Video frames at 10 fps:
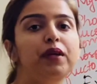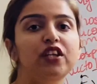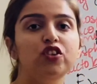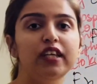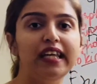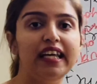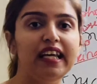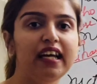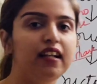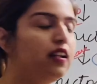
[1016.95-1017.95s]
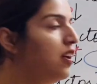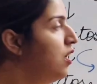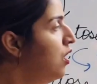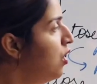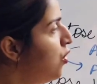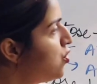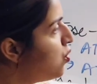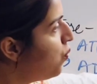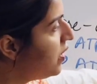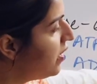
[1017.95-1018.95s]
PGAL.
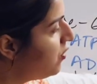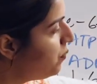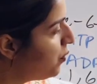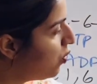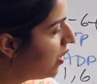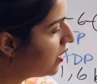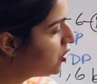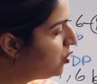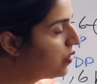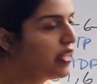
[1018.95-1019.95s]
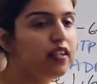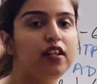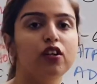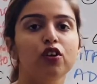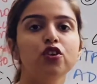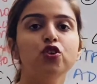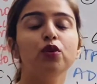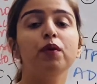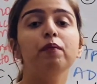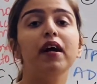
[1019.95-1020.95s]
So whatever products you get here
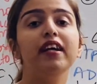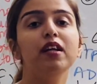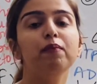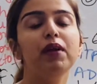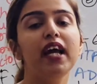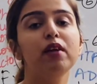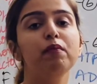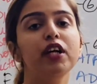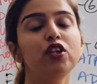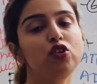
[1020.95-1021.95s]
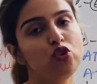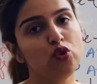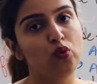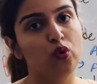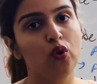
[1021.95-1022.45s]
should be multiplied by 2.